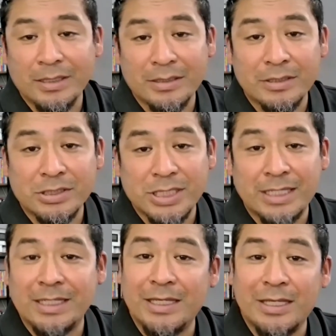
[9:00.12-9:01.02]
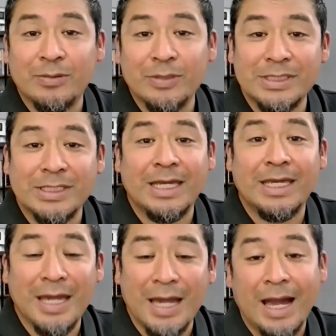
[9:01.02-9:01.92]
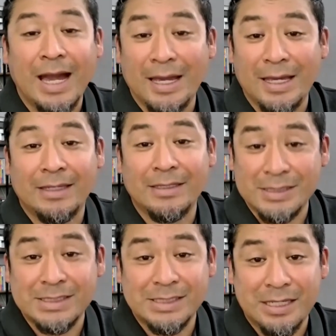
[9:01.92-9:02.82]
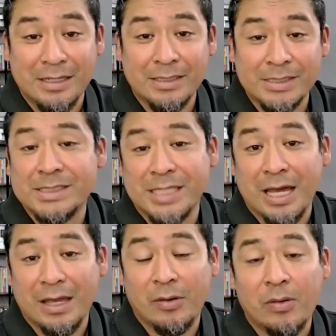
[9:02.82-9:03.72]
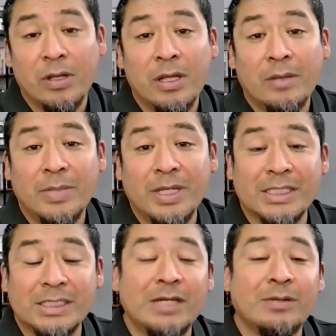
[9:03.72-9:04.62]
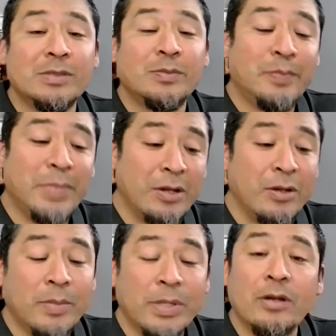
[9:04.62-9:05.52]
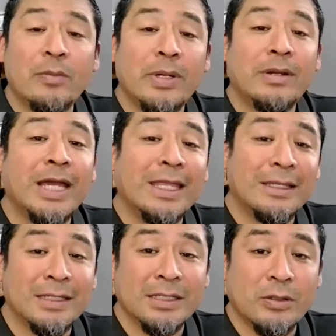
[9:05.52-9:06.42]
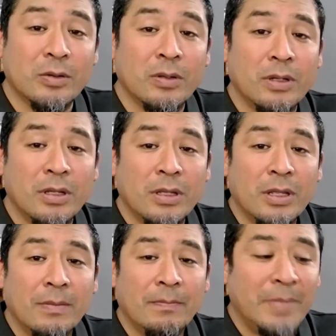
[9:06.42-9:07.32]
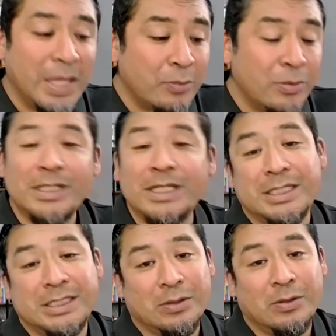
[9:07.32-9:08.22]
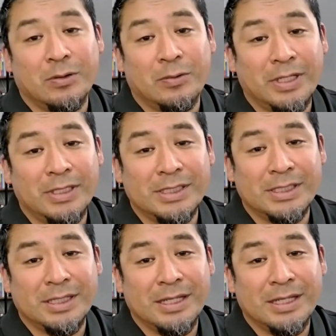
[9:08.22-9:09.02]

understand that he was a high C style because he was very, very, very analytical, very detail oriented.